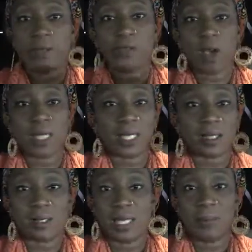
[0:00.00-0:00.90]

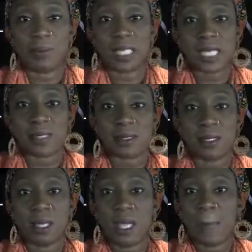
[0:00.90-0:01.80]
falling in place,
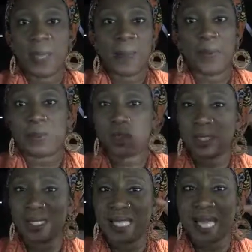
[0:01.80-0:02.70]
people
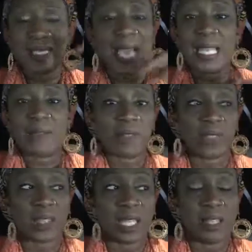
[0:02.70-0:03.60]
took sides. I never
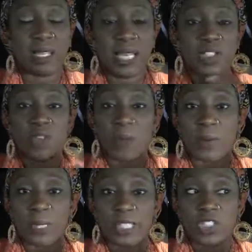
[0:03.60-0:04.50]
thought that in the nature of my
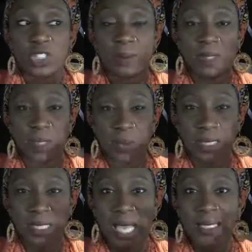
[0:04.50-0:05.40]
relationship that there were
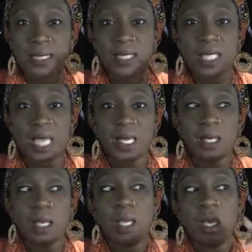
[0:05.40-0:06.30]
sides to take.
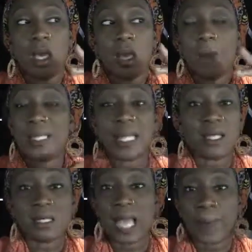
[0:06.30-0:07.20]
But that
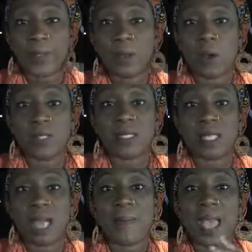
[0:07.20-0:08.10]
doesn't happen all the
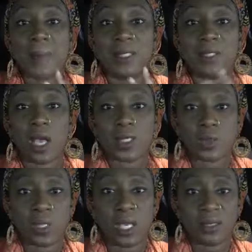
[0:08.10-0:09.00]
time. I happened to talk
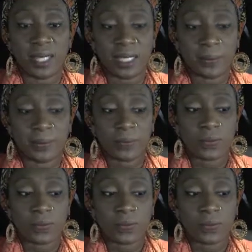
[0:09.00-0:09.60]
to a young lady